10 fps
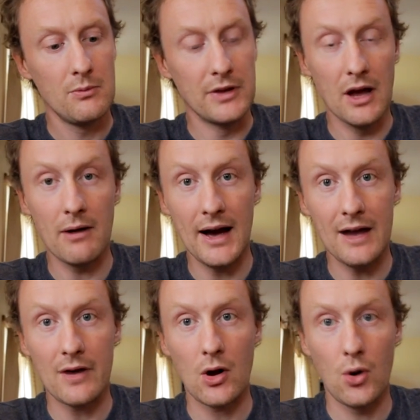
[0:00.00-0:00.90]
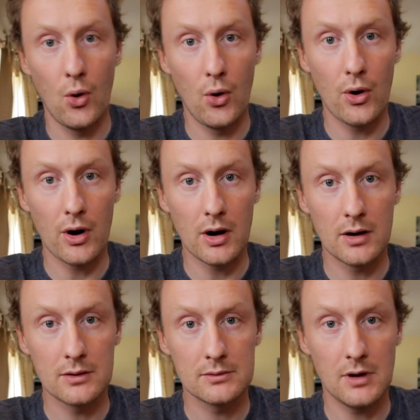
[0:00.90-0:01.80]
But now I have a core
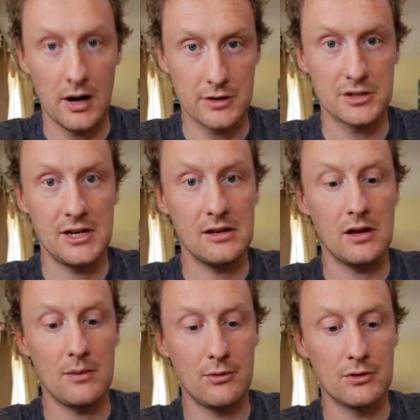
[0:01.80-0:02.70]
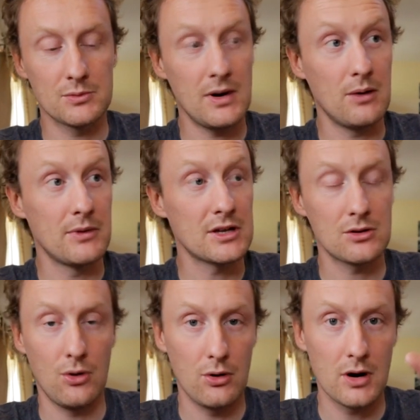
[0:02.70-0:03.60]
RC LiPo as well. But this
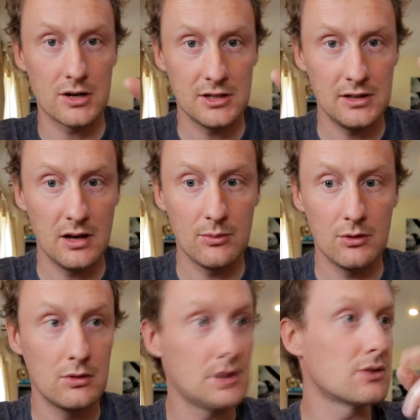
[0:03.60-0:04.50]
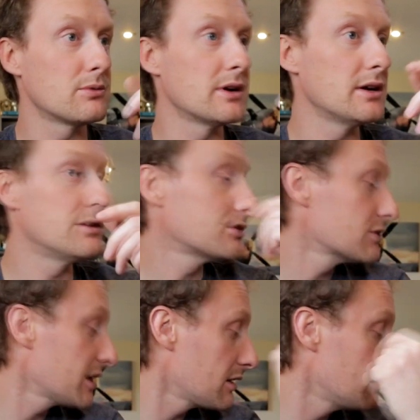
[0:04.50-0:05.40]
core RC LiPo, I don't know where it is,
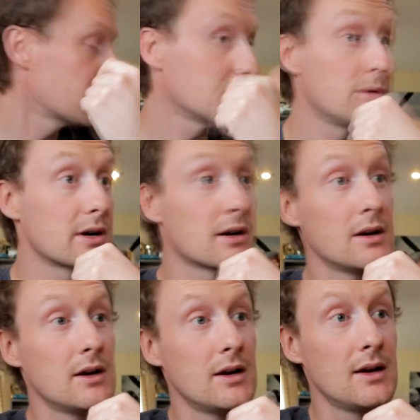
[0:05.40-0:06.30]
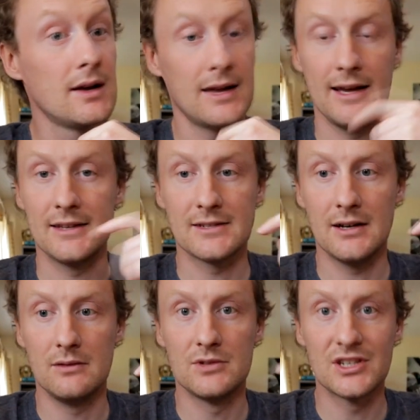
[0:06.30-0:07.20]
kicking around somewhere, is
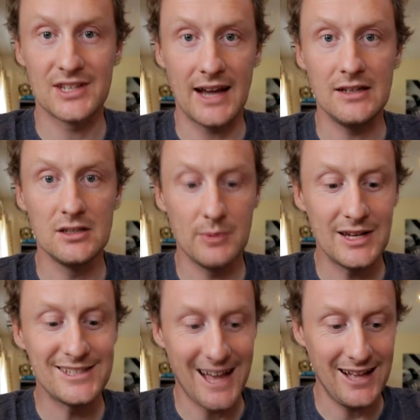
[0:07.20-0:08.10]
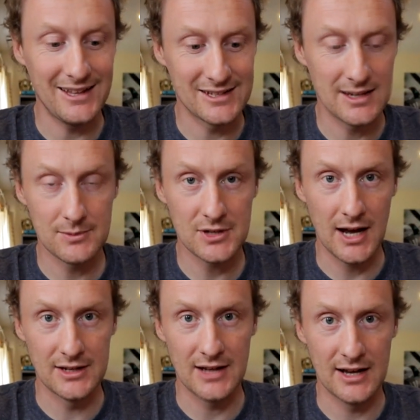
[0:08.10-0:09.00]
designed to be exactly the same
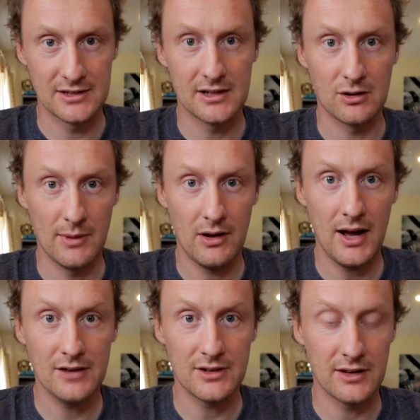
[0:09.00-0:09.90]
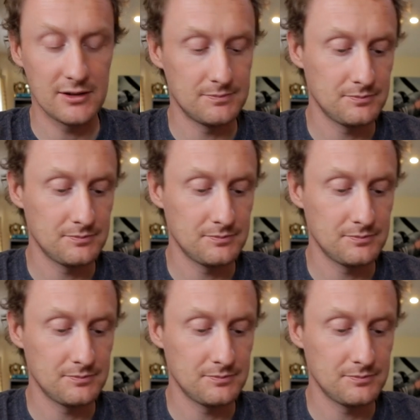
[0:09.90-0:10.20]
size as a nickel metal hydride.